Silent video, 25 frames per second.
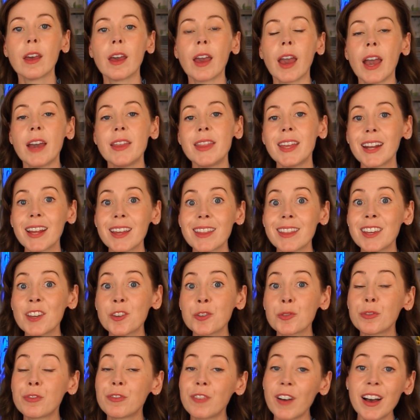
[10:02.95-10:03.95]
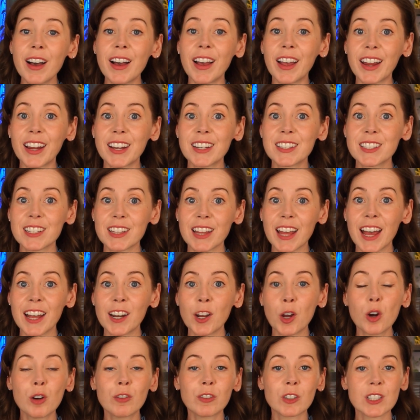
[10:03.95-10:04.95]
And then I think you'll find that
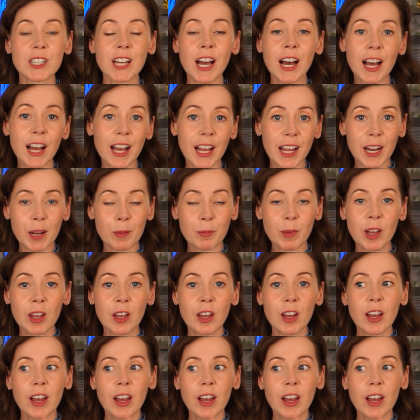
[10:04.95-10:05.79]
over time,